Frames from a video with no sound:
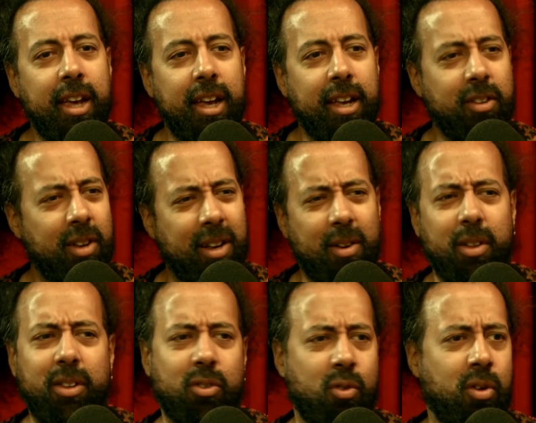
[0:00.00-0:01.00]
So he had all
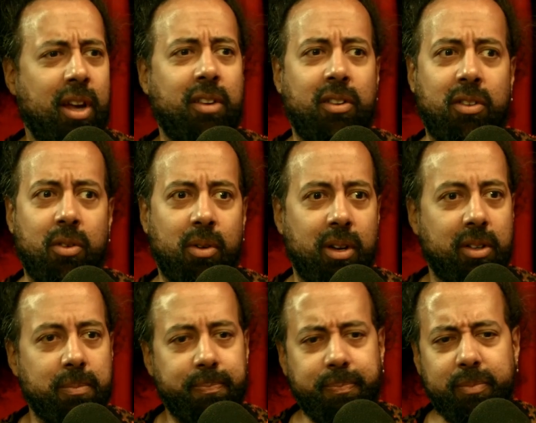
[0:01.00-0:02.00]
these crazy stories.
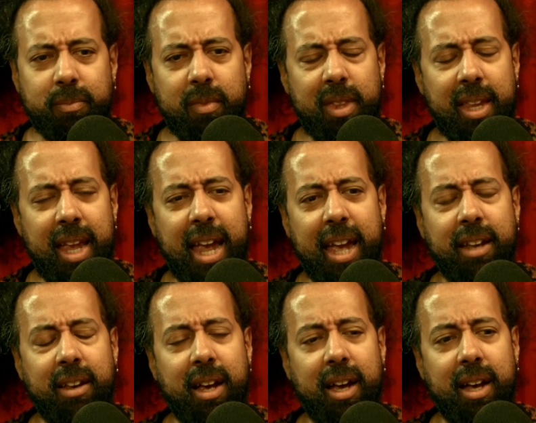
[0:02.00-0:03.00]

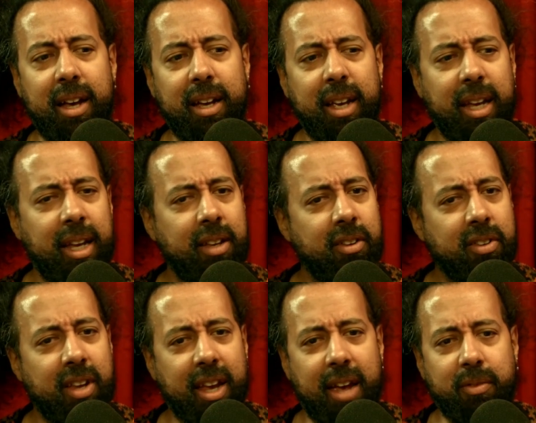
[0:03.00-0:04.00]
And he just
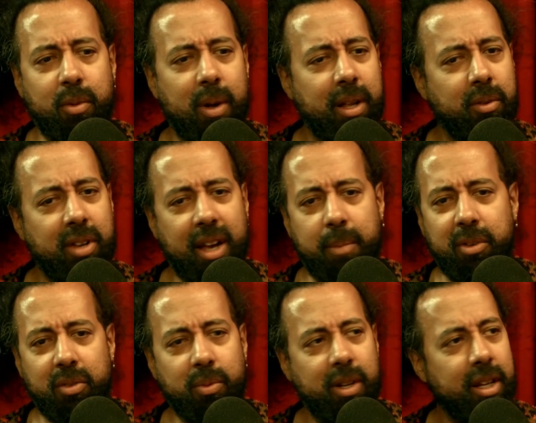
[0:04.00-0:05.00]
like, after a while, he was like, I'm
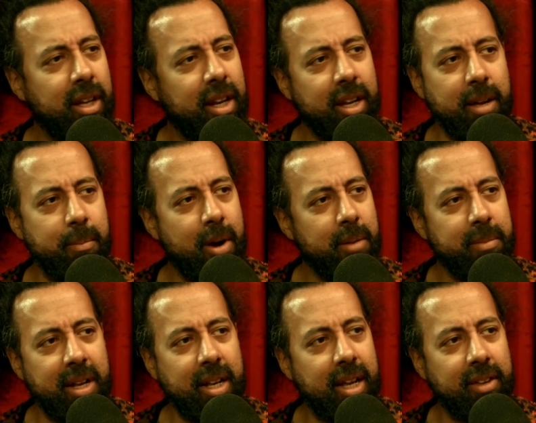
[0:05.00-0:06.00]
just really good at
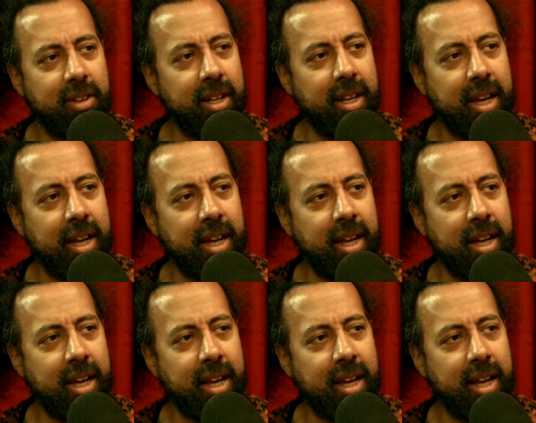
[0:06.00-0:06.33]
compartmentalizing it.